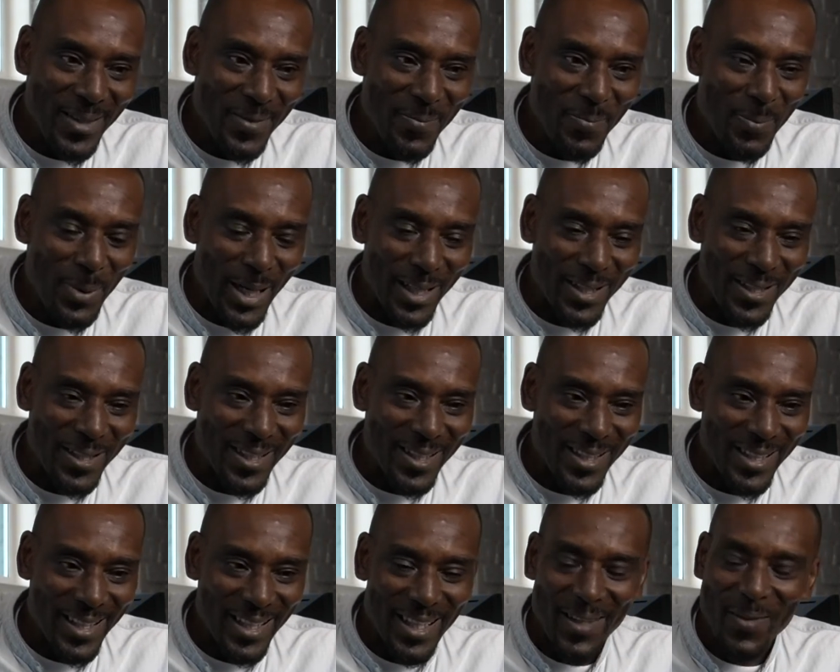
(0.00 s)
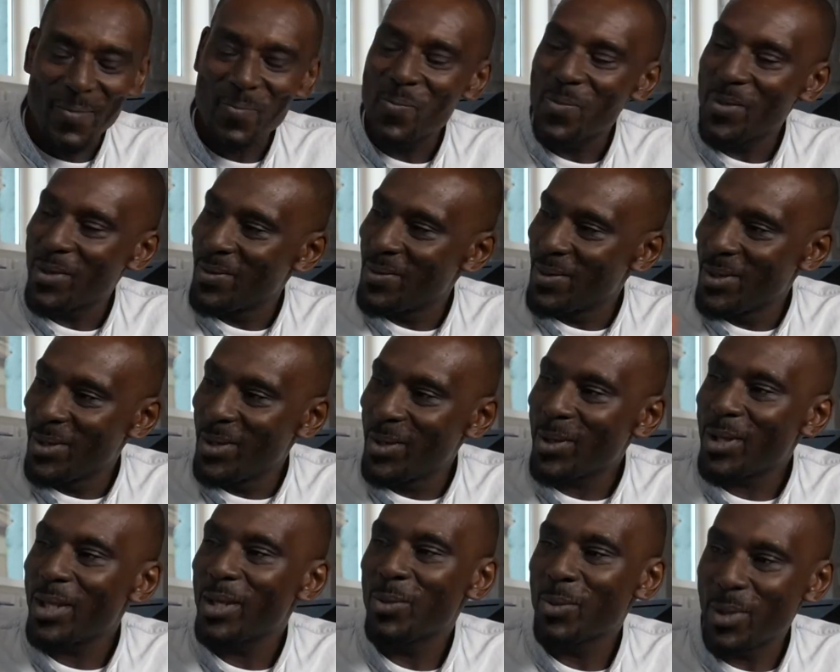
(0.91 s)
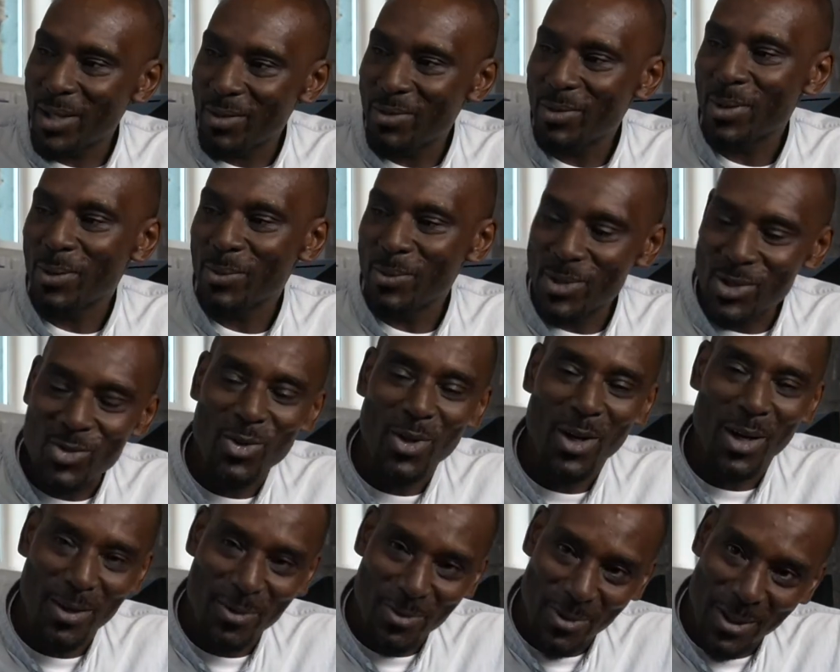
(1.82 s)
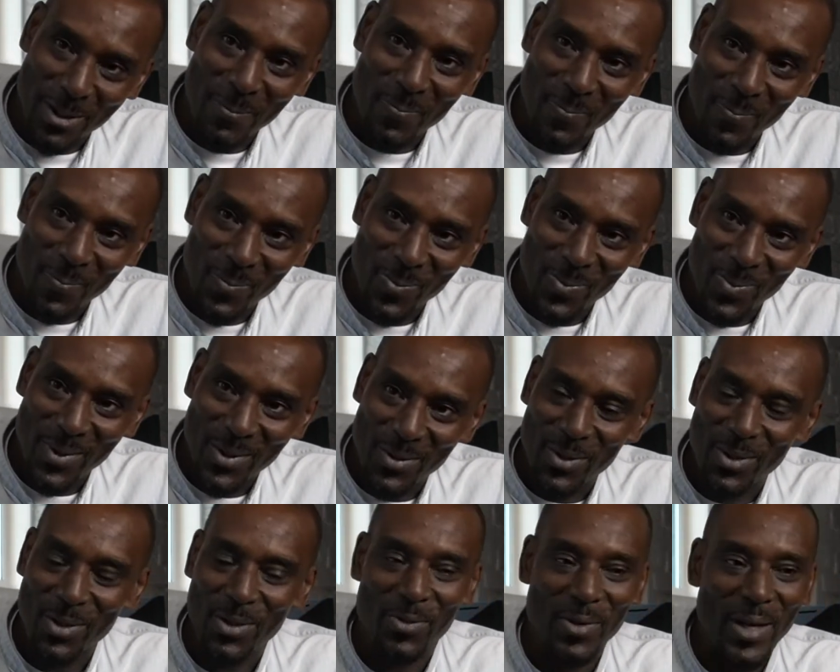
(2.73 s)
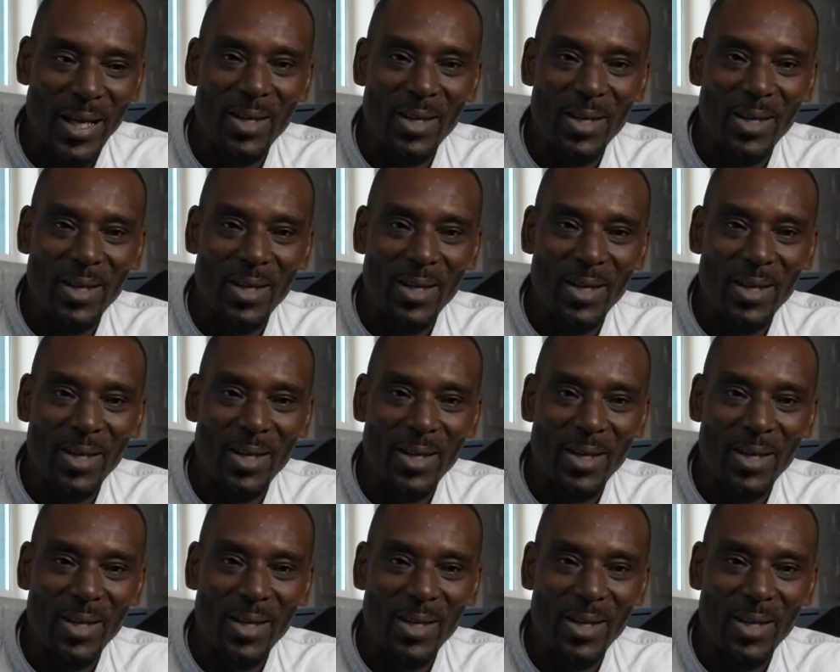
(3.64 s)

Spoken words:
But looking at what everyone was driving, the